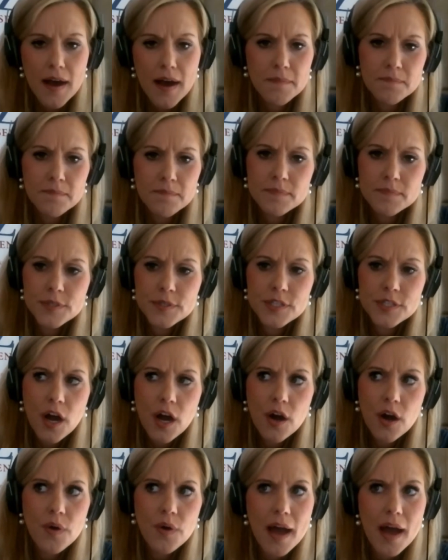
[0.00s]
so
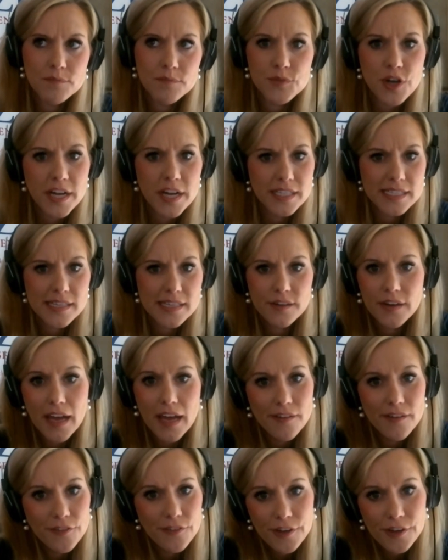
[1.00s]
I'm trying to get on
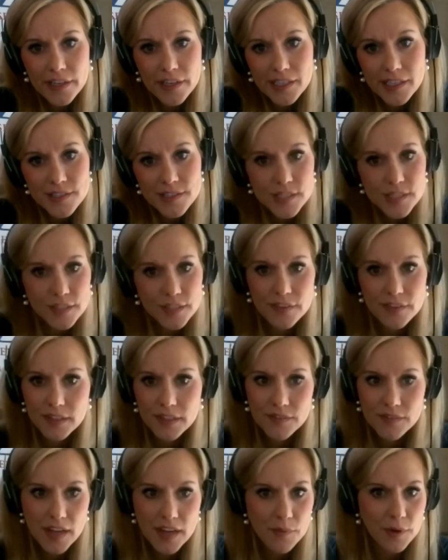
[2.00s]
every
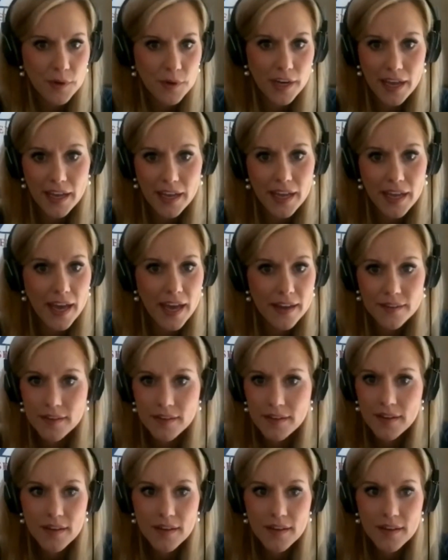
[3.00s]
conservative network I can.